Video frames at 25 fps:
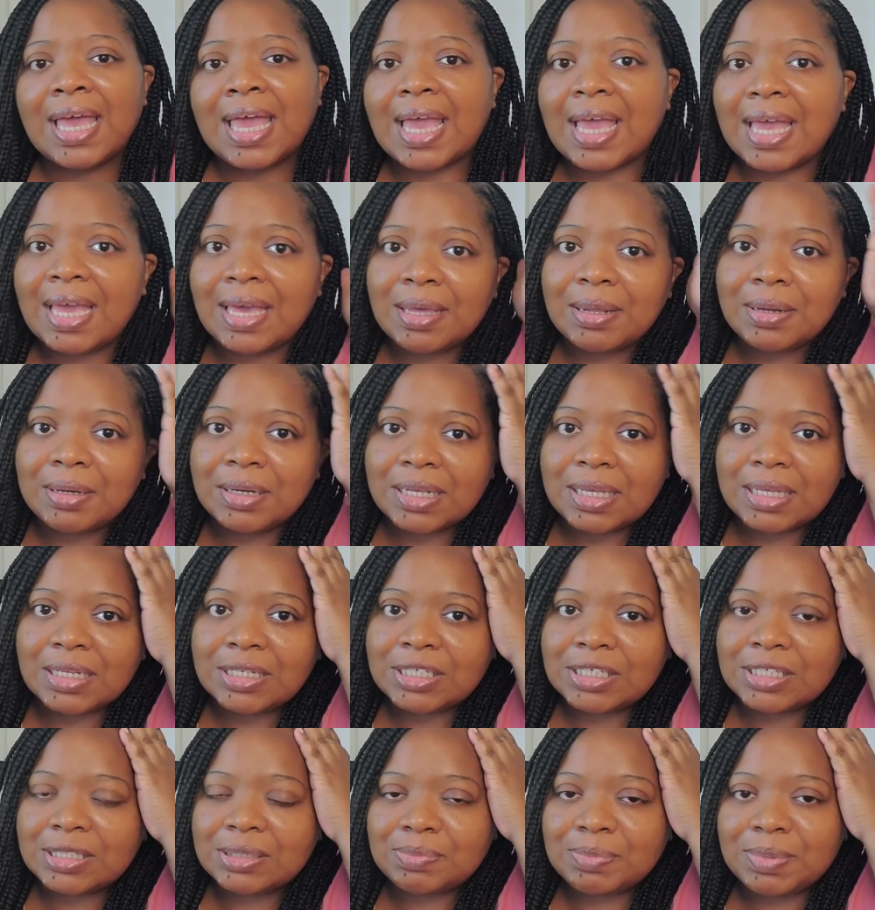and it
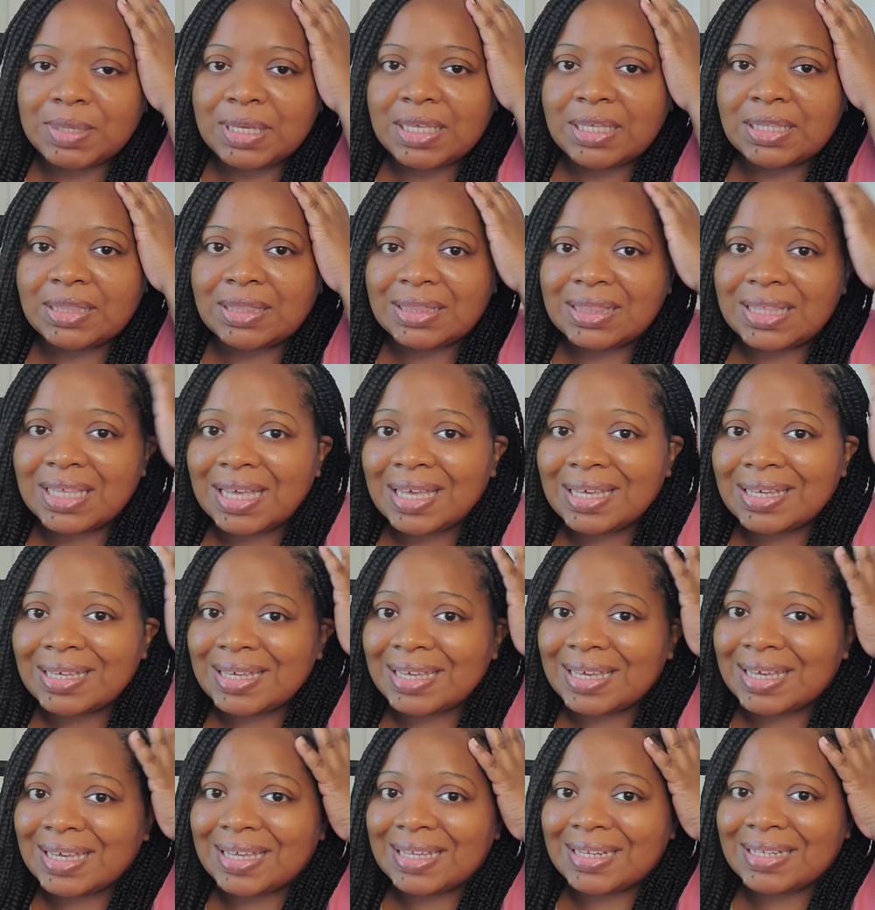just be thick
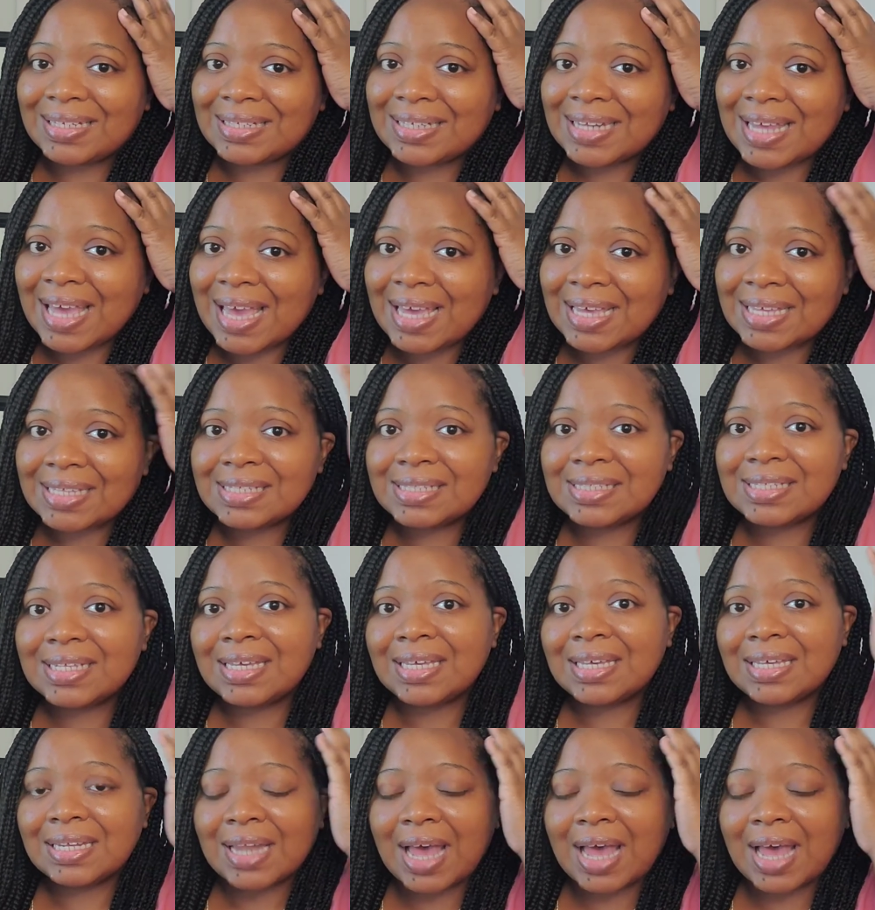and nasty.